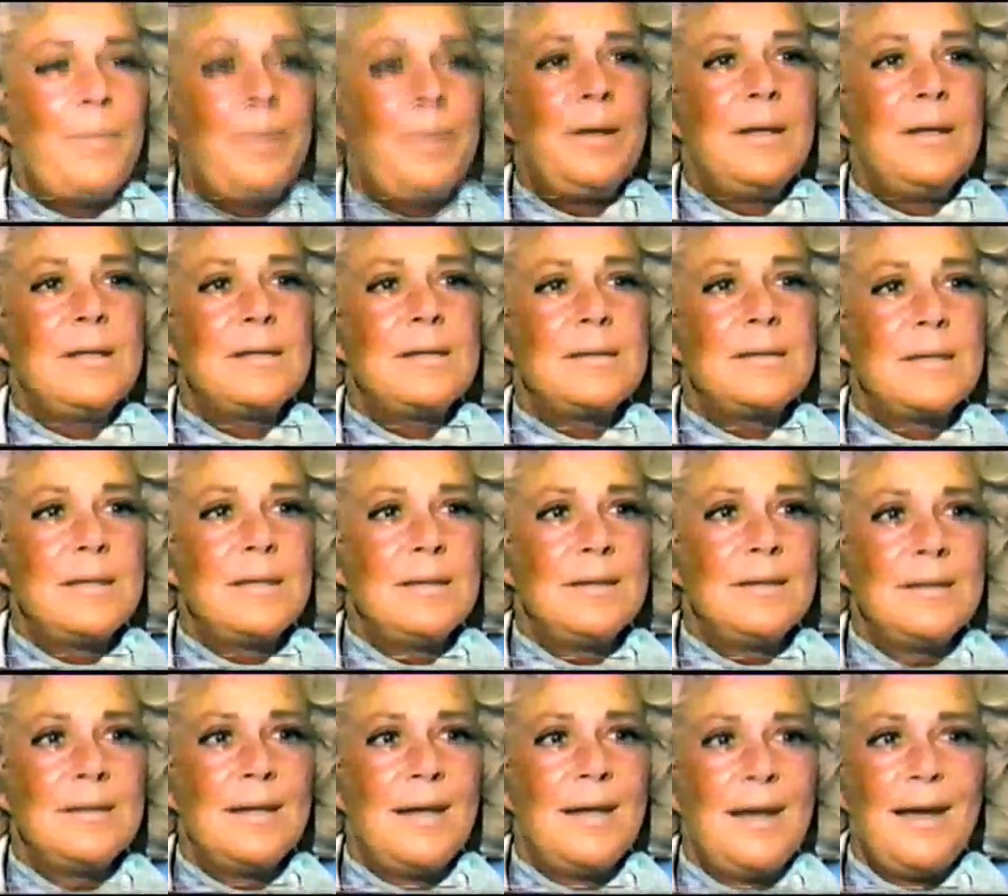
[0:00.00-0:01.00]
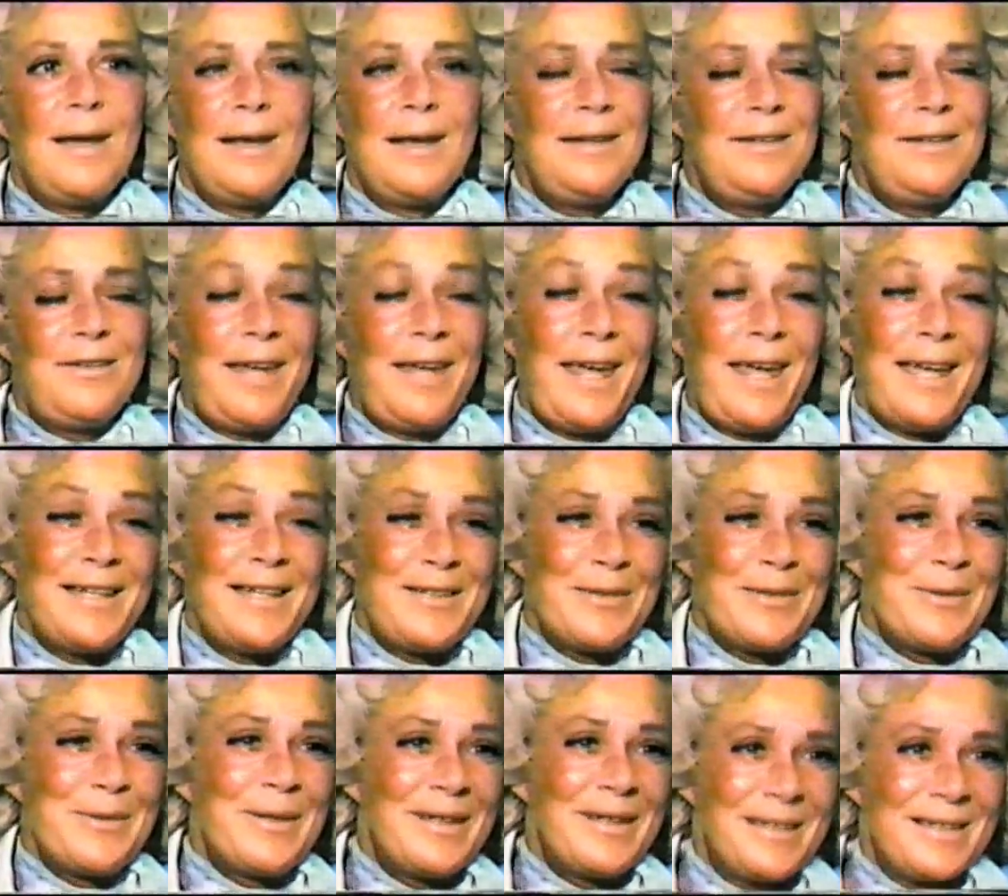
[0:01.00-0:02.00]
And I, you can't do it.
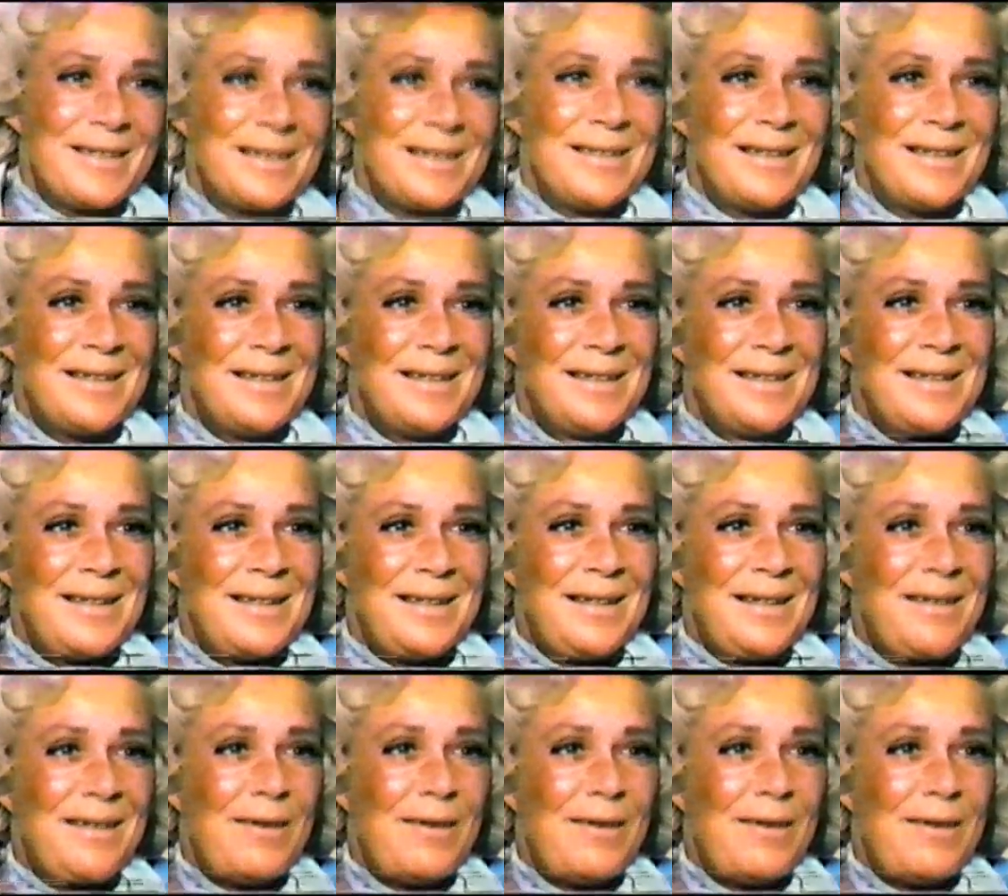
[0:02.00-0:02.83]
You know, I